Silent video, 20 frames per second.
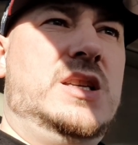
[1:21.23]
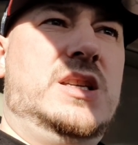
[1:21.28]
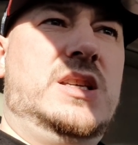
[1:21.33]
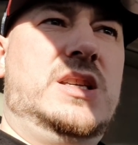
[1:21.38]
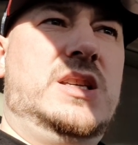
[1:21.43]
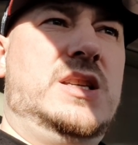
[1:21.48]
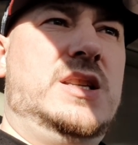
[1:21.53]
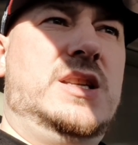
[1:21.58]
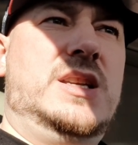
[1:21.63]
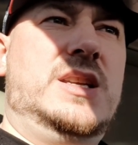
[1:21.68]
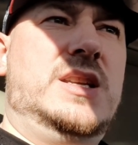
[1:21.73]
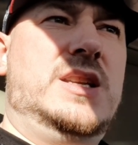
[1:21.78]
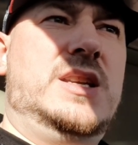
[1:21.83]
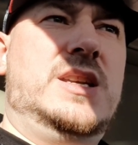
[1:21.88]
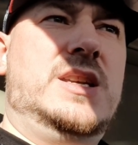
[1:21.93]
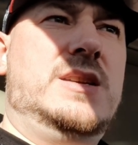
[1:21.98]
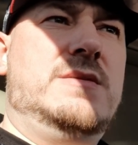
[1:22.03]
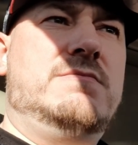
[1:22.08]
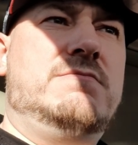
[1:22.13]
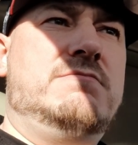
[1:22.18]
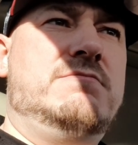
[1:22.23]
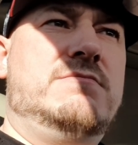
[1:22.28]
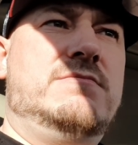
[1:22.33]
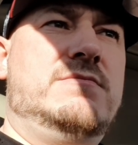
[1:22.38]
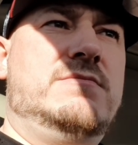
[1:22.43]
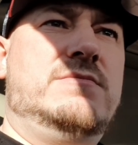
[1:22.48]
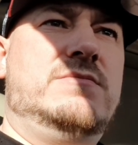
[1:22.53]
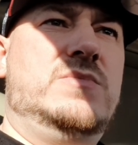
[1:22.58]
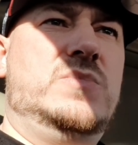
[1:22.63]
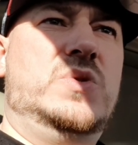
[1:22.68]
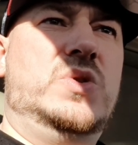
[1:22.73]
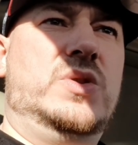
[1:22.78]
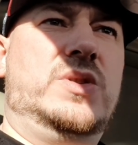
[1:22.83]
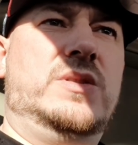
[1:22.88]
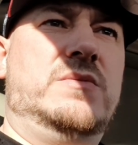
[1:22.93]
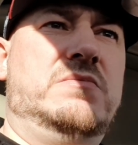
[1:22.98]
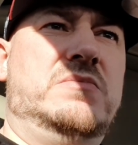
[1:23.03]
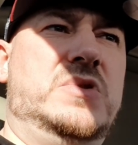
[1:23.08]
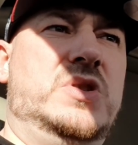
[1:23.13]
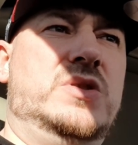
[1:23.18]
and then nothing.
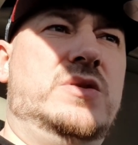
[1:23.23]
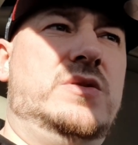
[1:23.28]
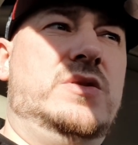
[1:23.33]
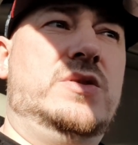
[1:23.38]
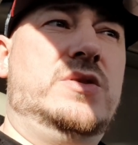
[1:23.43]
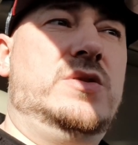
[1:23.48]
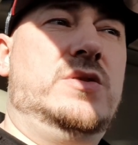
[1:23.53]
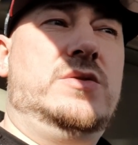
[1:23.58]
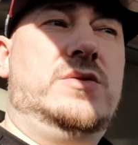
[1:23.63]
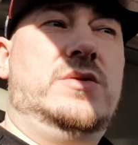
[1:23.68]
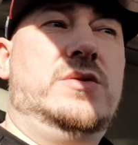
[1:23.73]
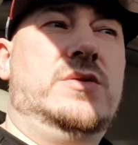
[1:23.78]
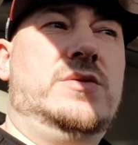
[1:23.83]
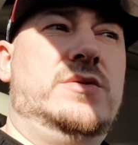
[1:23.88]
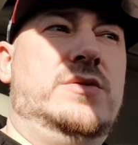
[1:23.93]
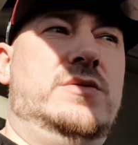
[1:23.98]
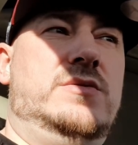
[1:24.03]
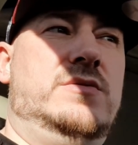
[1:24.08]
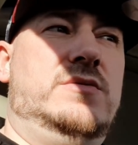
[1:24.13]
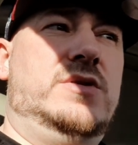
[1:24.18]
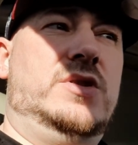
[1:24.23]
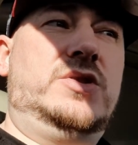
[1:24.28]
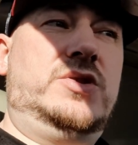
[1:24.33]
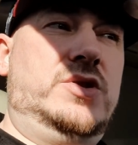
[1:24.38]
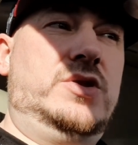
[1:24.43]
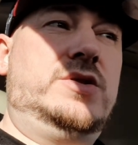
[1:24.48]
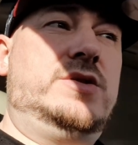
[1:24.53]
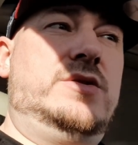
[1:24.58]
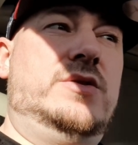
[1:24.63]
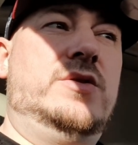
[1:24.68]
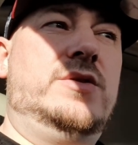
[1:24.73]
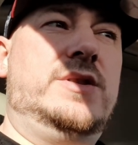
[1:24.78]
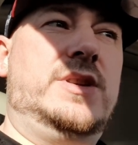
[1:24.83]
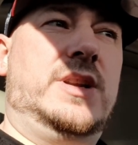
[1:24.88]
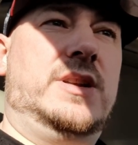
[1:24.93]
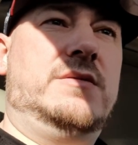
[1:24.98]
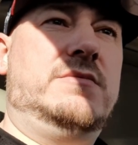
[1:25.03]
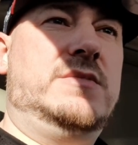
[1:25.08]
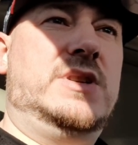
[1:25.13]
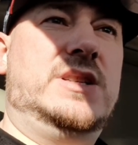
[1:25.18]
There's just
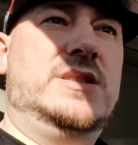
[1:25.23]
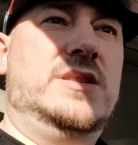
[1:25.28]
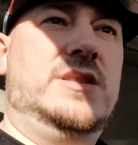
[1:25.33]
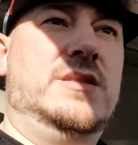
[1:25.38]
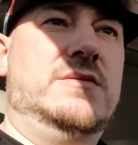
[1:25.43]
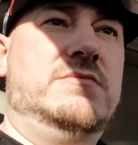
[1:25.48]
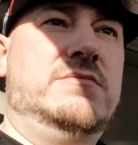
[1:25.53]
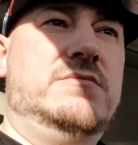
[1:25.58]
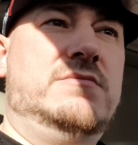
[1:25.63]
nothing. That's it.